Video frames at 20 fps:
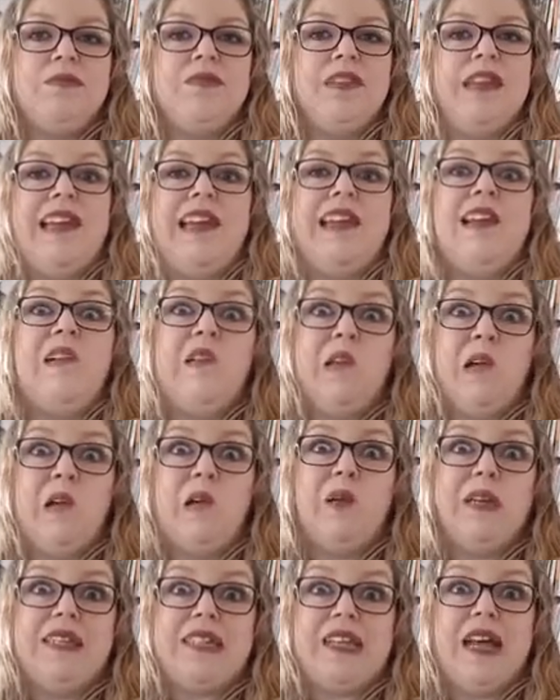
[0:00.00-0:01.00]
They don't
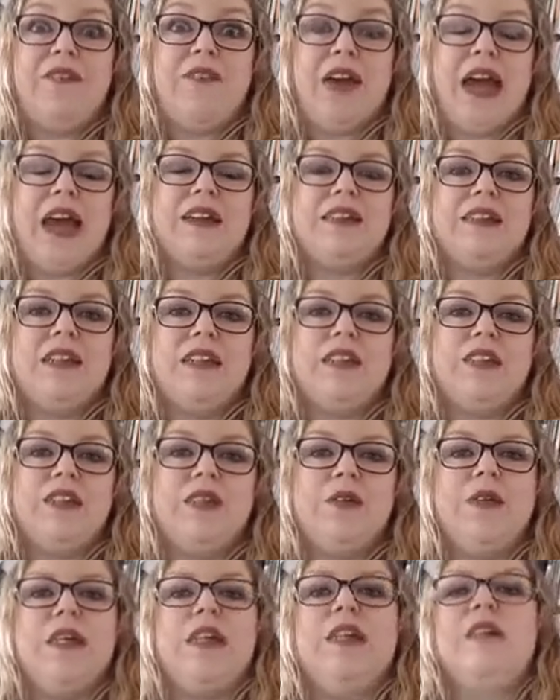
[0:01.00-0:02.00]
always have access
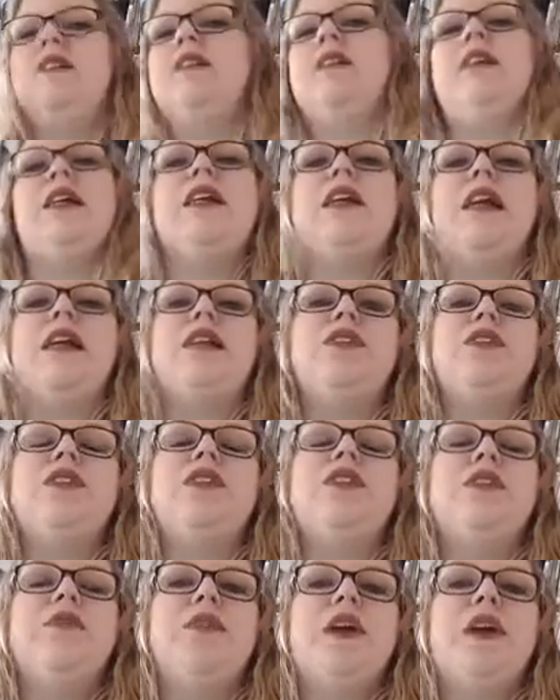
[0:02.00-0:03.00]
to it.
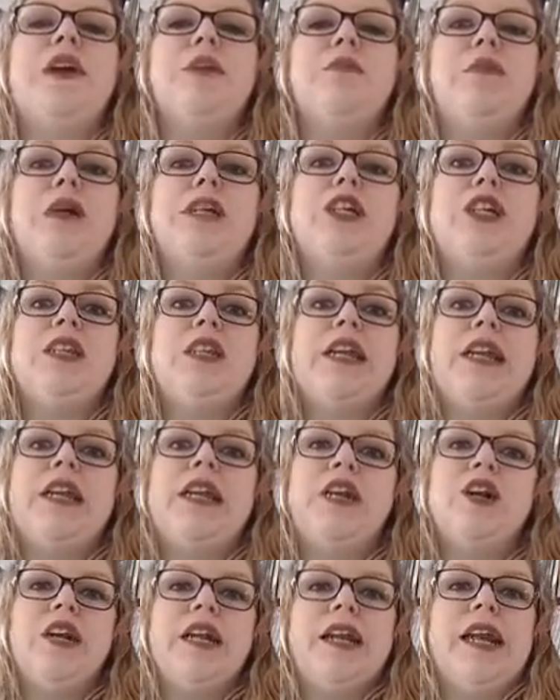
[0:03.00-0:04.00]
Teenagers are very much in the
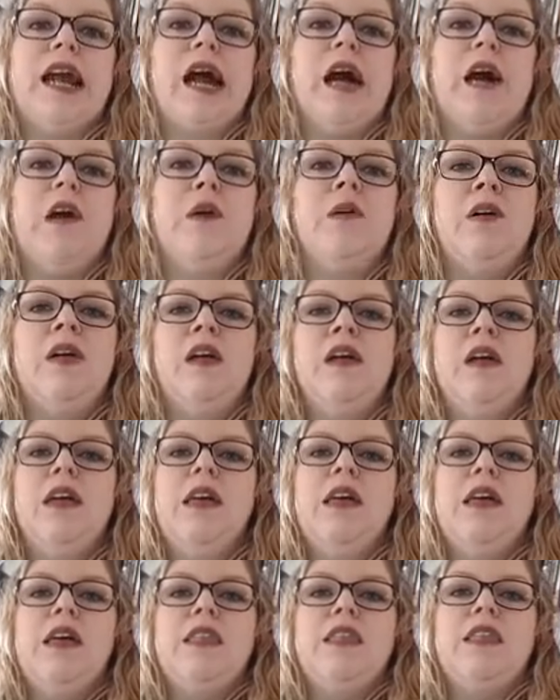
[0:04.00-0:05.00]
here and now.
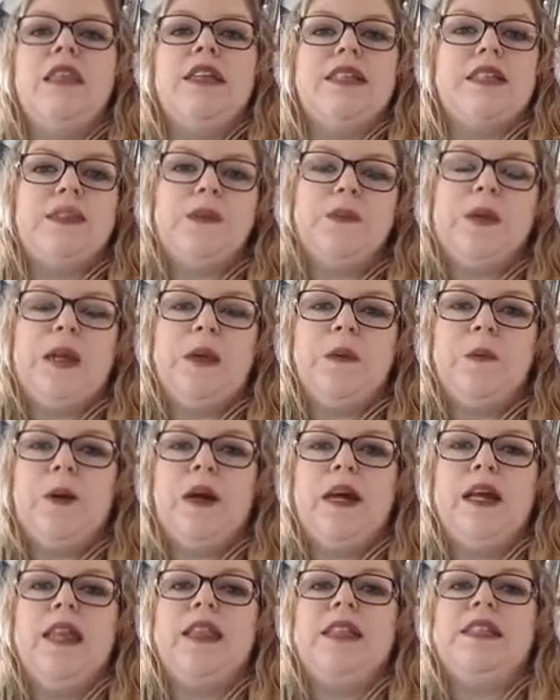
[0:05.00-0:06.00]
This is what I
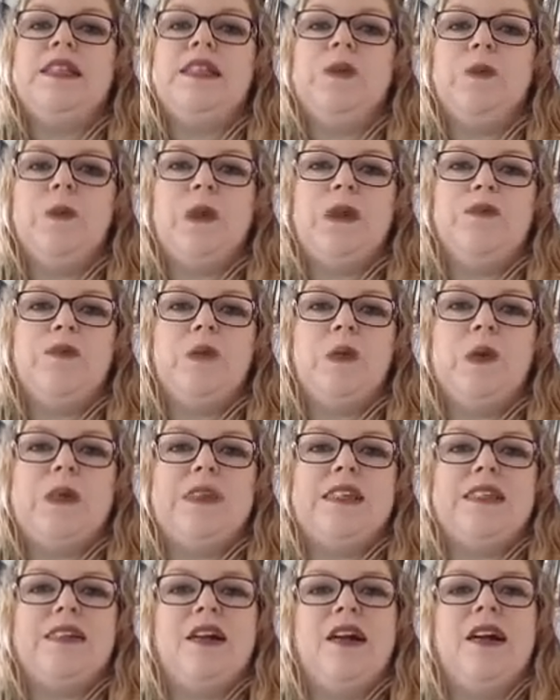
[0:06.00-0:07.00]
want. This is what I'm
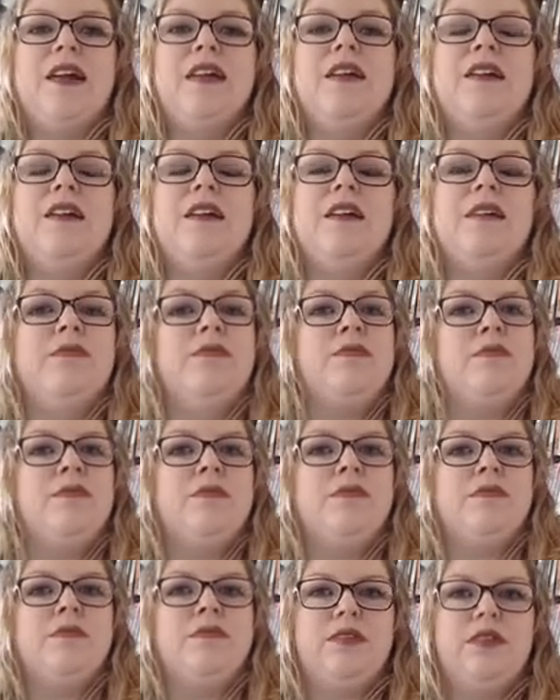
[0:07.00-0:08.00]
focused on.
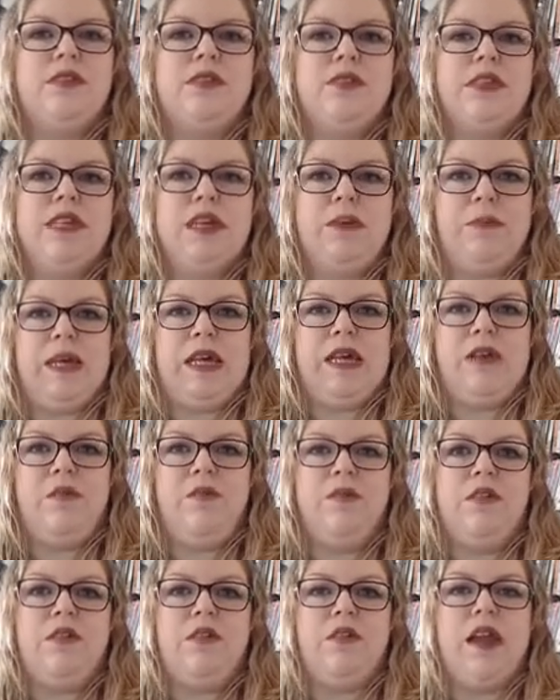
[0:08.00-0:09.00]
Gimme,
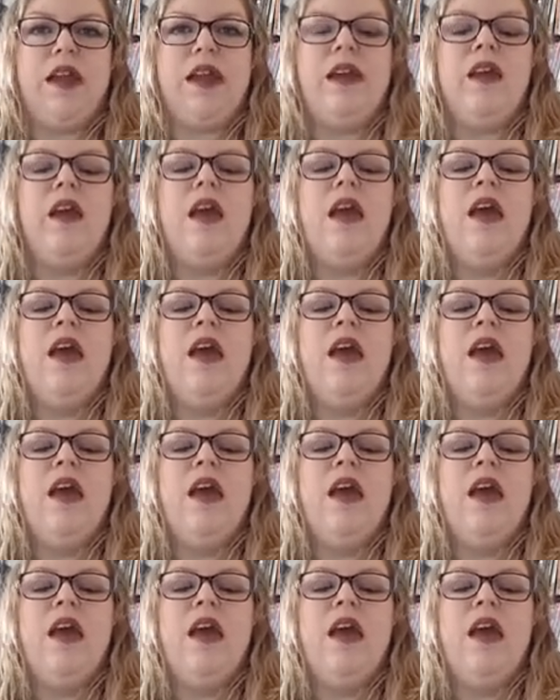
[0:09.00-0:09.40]
right?